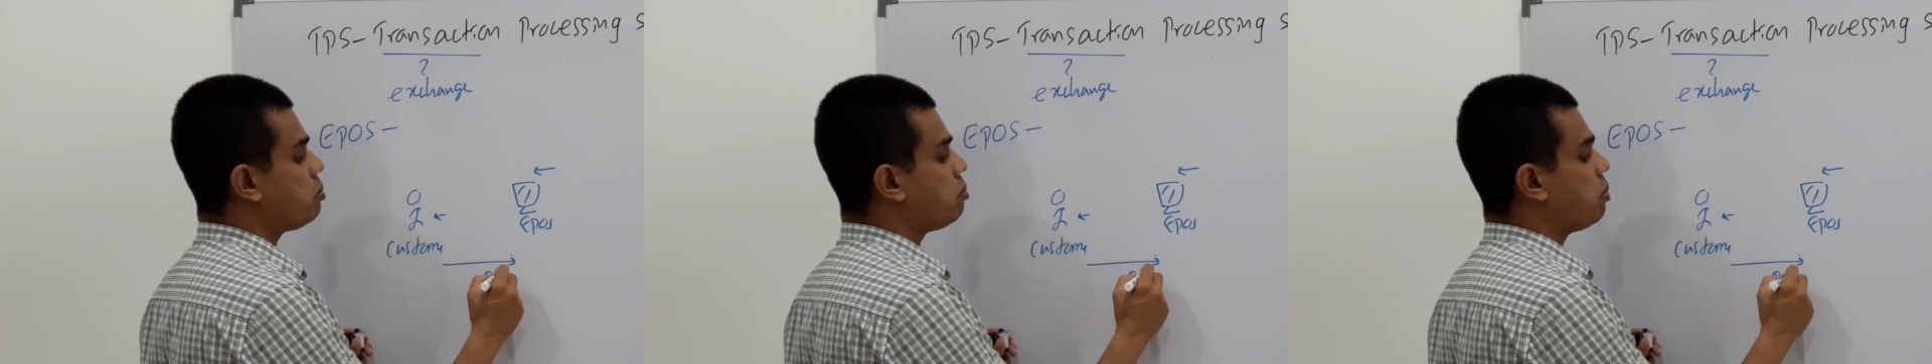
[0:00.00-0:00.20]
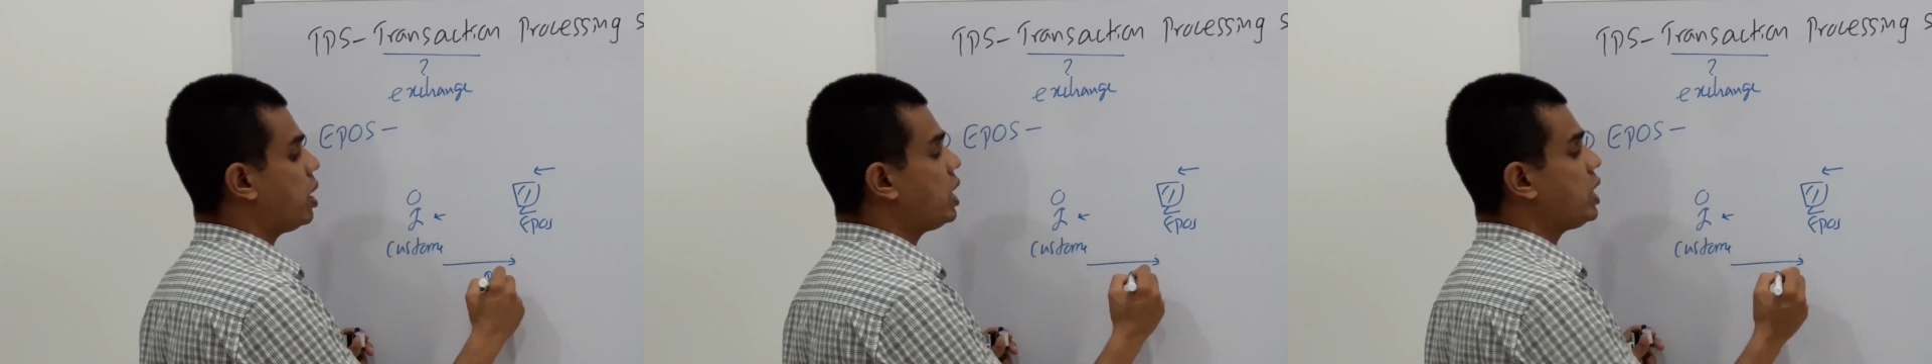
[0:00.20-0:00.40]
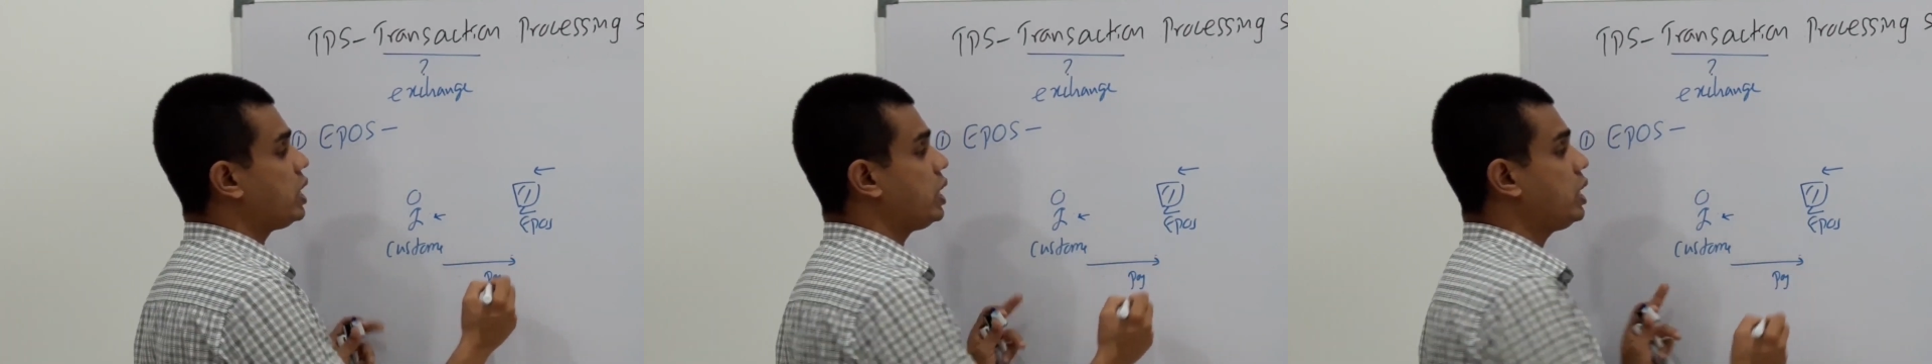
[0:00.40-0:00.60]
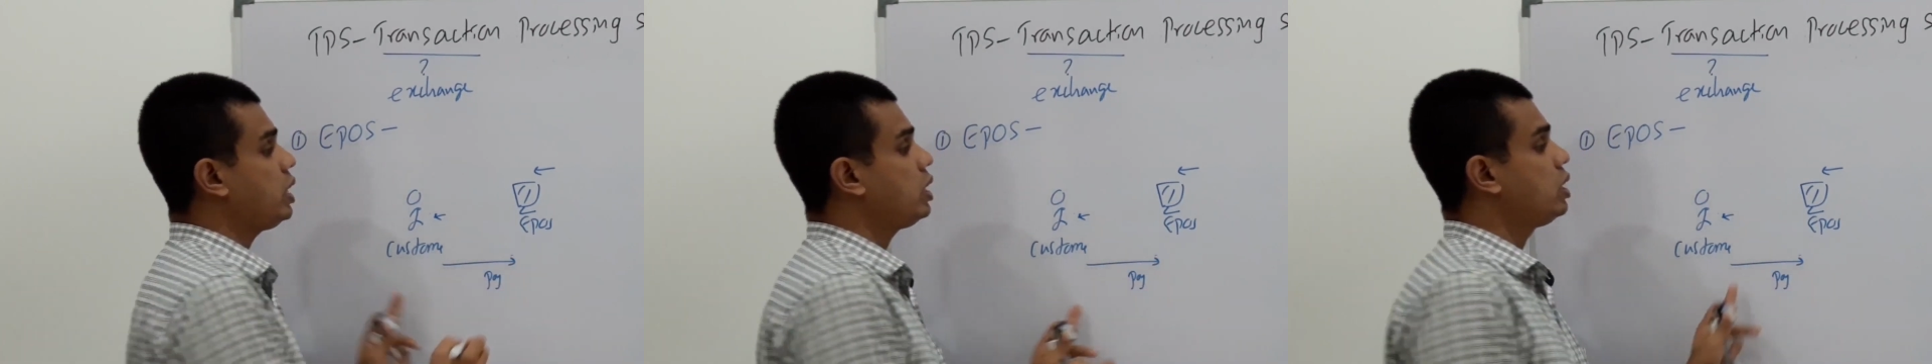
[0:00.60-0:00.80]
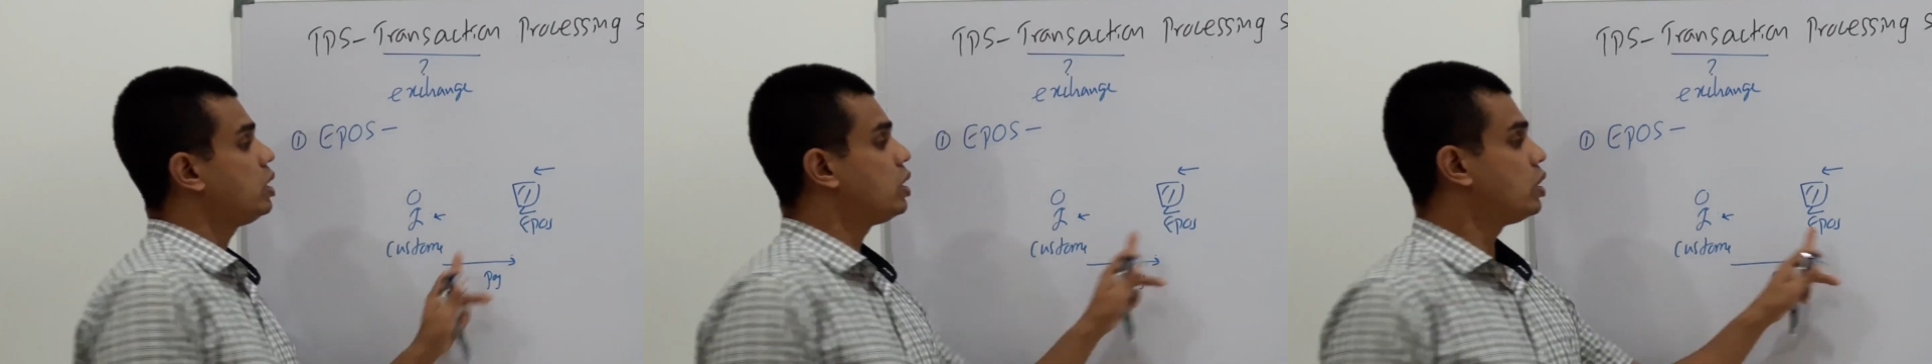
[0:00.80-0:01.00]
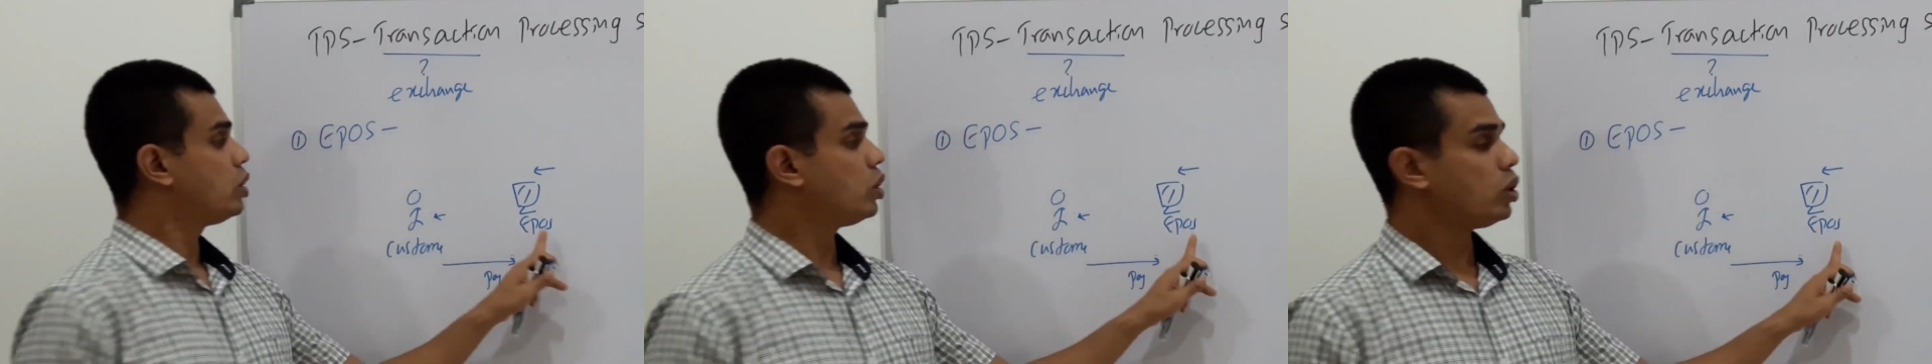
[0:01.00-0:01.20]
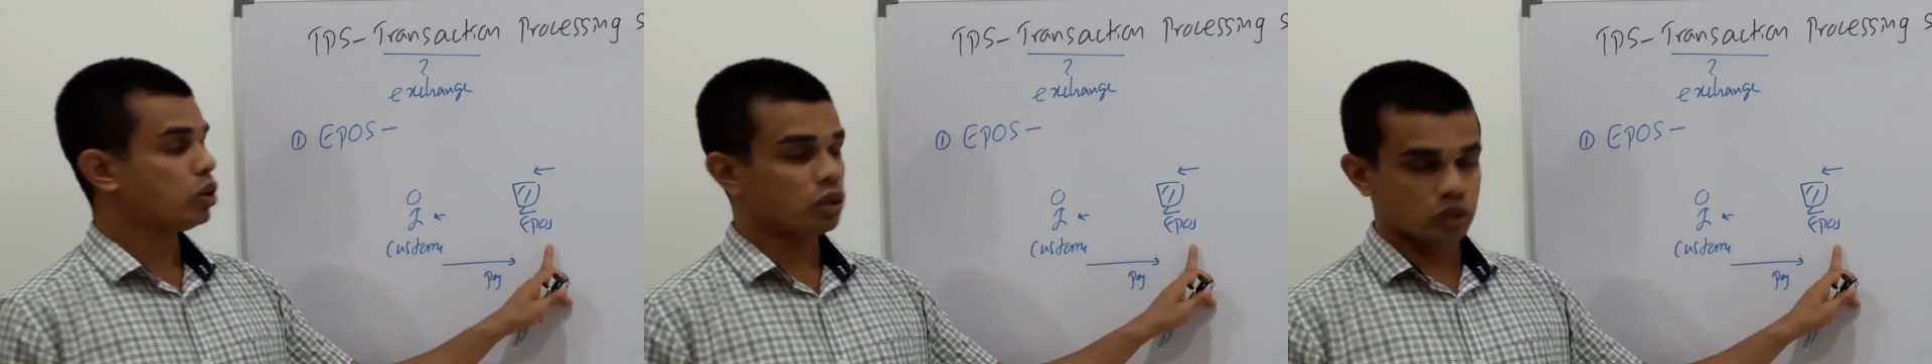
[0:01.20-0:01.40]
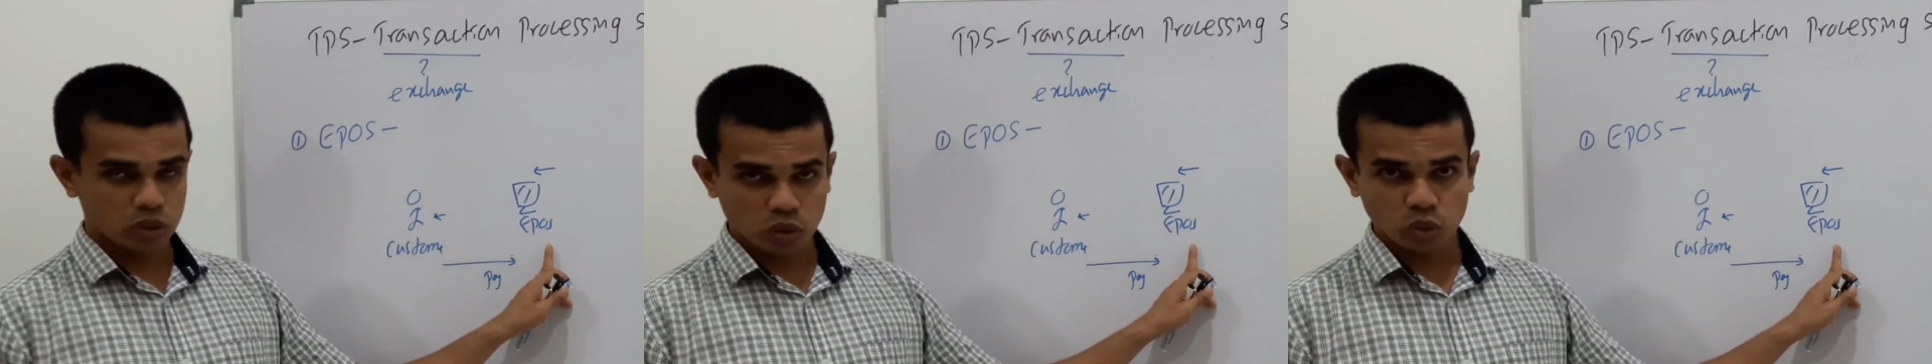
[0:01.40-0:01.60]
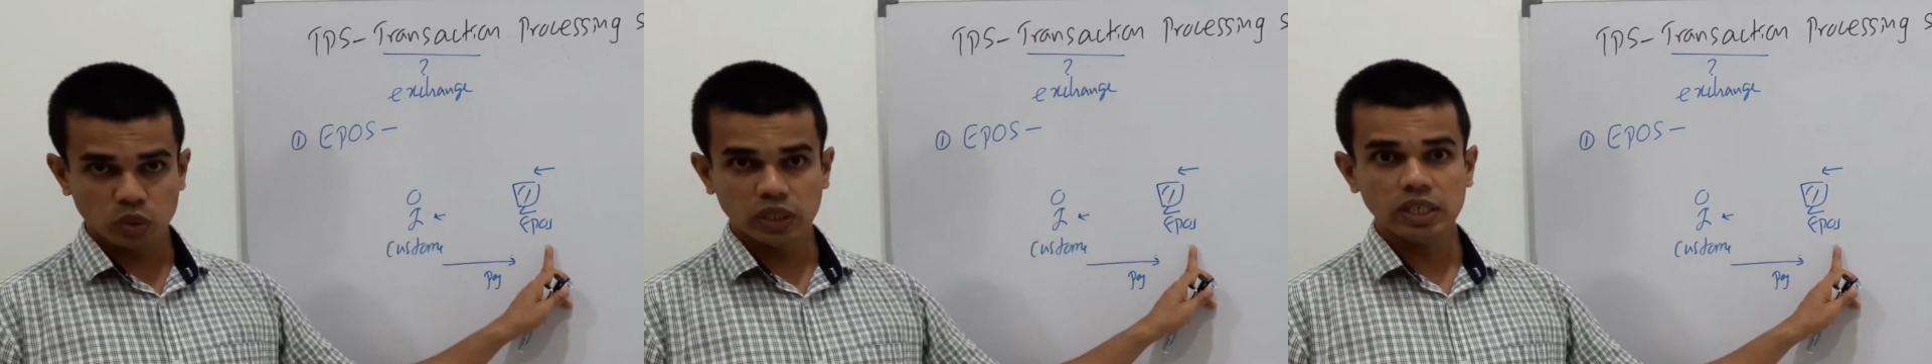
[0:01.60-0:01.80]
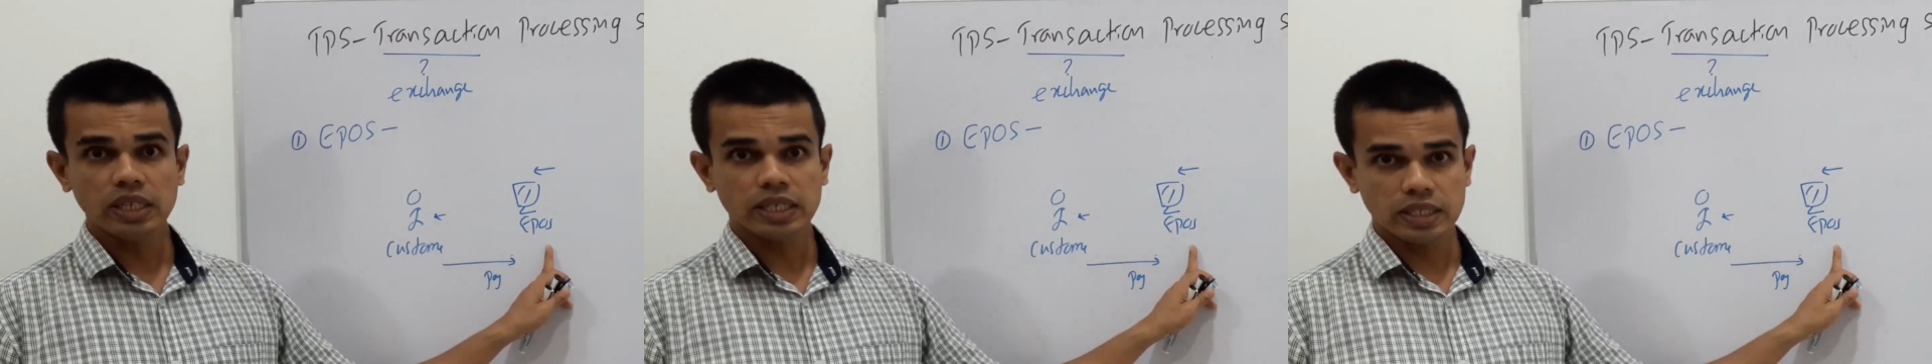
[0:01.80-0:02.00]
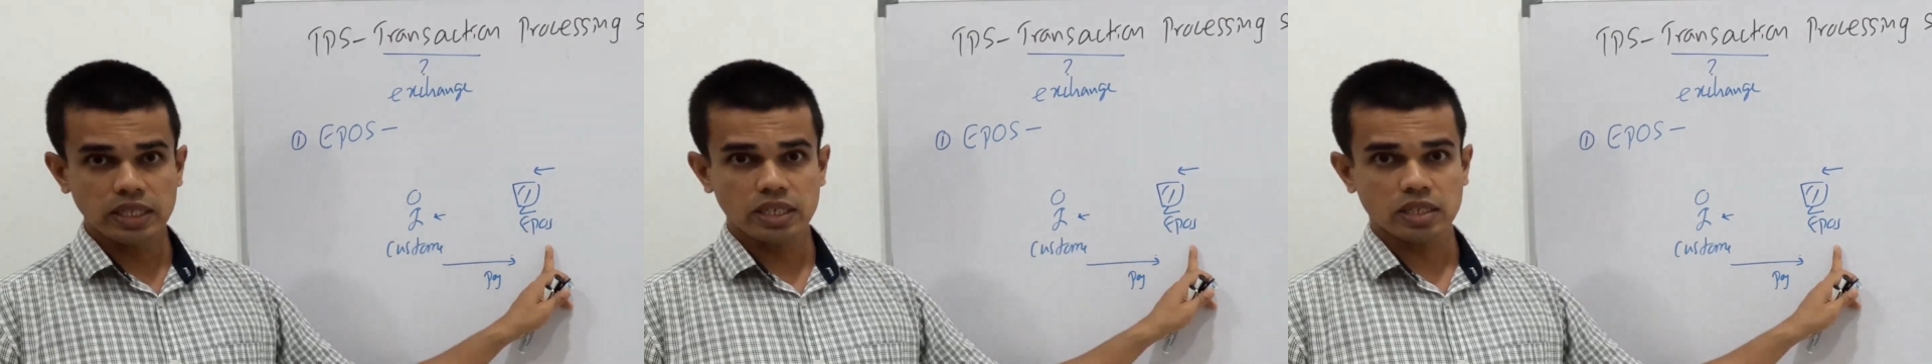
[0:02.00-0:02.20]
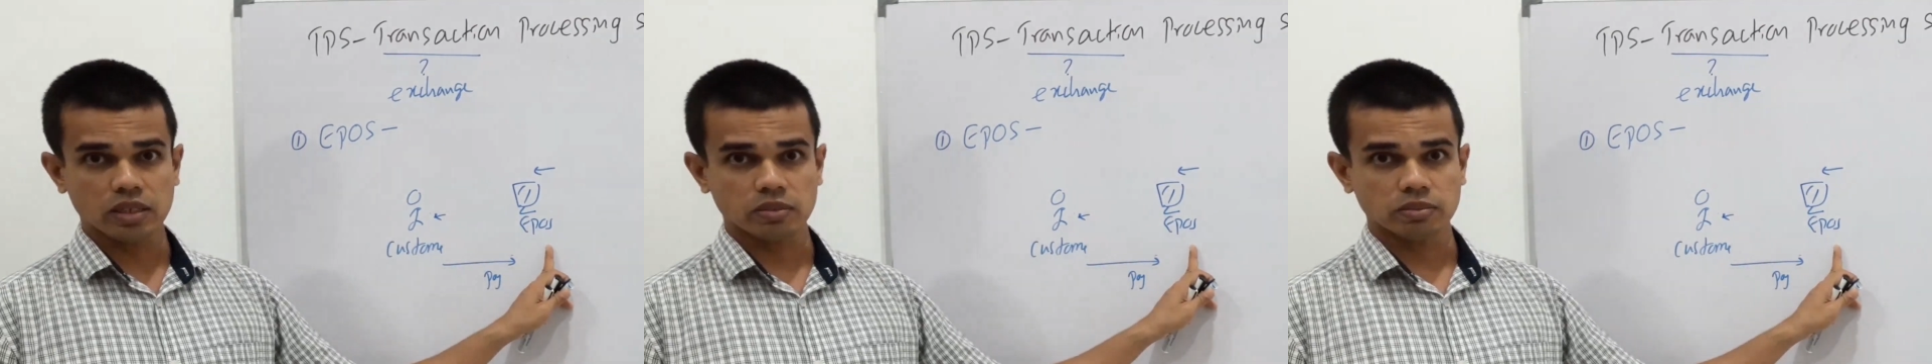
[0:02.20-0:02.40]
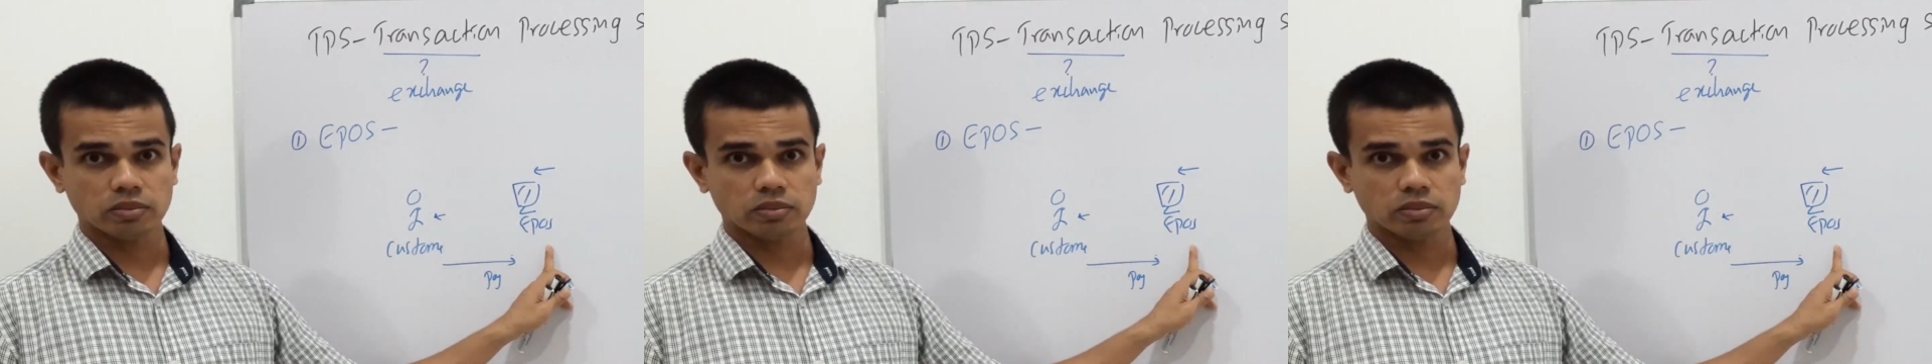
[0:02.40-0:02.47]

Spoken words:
money through the system.